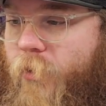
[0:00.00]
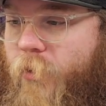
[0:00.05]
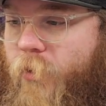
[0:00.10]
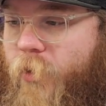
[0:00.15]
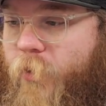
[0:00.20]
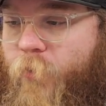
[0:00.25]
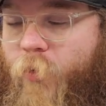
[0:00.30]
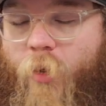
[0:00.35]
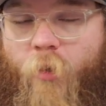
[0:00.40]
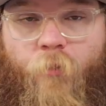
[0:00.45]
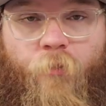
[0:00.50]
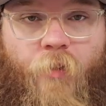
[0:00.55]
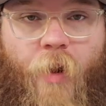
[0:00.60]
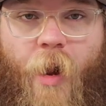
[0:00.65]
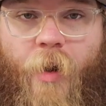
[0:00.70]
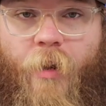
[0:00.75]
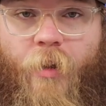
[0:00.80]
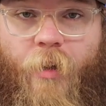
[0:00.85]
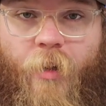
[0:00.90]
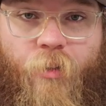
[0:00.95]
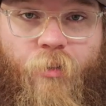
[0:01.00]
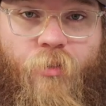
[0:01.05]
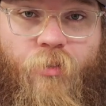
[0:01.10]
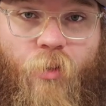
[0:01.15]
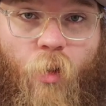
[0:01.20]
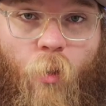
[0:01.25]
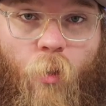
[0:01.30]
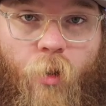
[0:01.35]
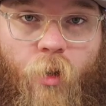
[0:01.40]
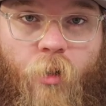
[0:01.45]
If you can find it in
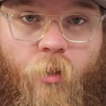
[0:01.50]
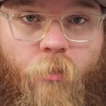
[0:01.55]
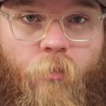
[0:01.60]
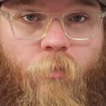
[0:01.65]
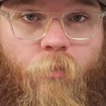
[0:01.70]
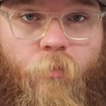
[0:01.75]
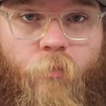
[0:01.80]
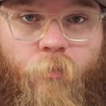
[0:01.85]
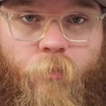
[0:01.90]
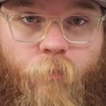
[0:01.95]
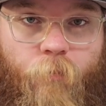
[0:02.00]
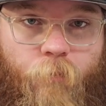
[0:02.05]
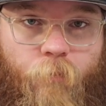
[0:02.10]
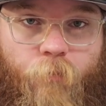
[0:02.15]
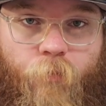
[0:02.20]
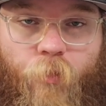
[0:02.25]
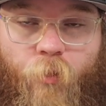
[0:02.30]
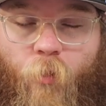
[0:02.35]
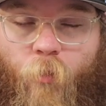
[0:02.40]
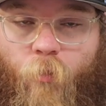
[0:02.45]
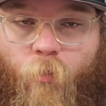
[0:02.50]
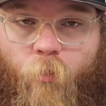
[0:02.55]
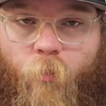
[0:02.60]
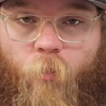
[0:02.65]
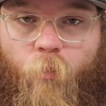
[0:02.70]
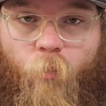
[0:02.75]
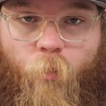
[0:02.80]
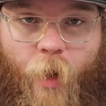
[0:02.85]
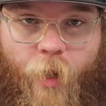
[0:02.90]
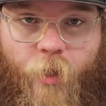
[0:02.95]
store for the
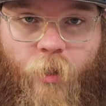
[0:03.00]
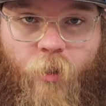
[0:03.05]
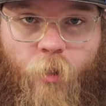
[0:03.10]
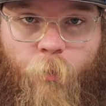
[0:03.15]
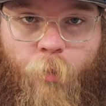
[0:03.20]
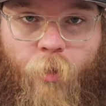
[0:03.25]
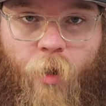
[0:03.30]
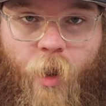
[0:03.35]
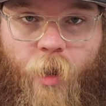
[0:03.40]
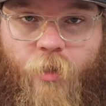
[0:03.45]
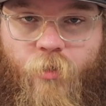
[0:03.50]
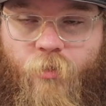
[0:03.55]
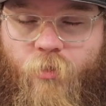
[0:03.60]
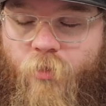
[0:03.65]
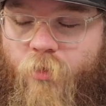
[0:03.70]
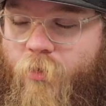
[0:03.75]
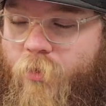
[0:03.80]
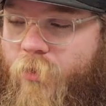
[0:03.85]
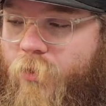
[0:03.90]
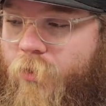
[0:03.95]
regular price,